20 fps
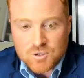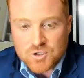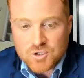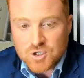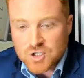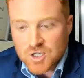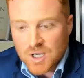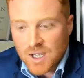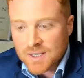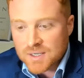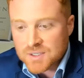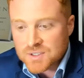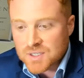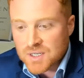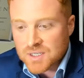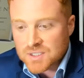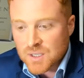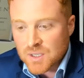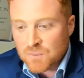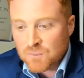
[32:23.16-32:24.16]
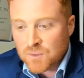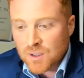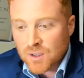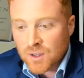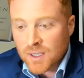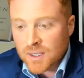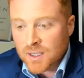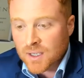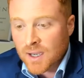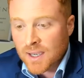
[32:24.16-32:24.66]
Sujata says, I feel
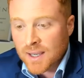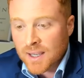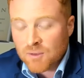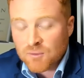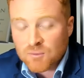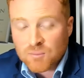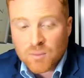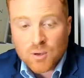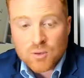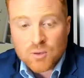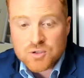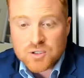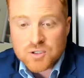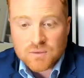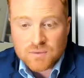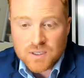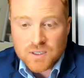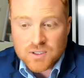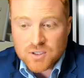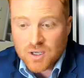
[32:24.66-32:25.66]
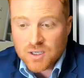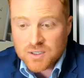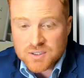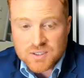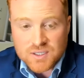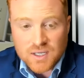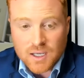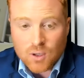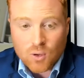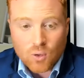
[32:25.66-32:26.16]
like I have most of these. I'd
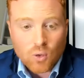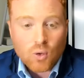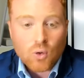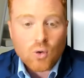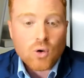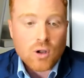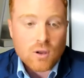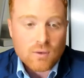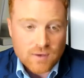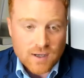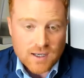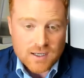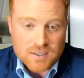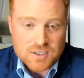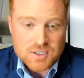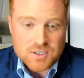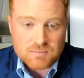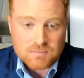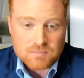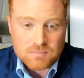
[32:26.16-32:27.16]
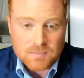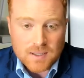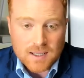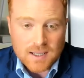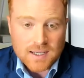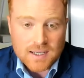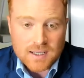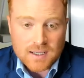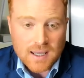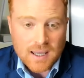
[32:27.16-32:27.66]
say all of us
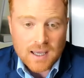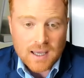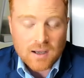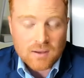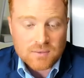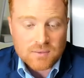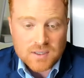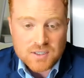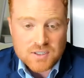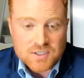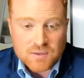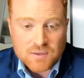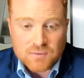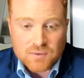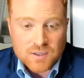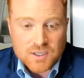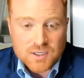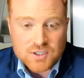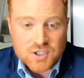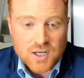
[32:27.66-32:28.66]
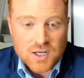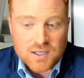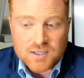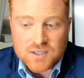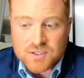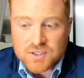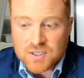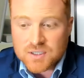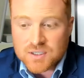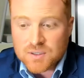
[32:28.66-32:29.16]
play out these different
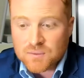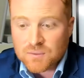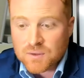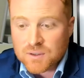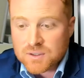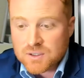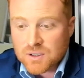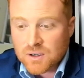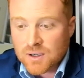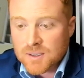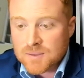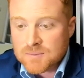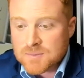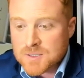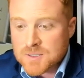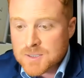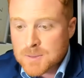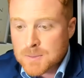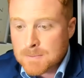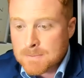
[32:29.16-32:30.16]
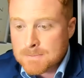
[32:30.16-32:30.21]
agendas at different times.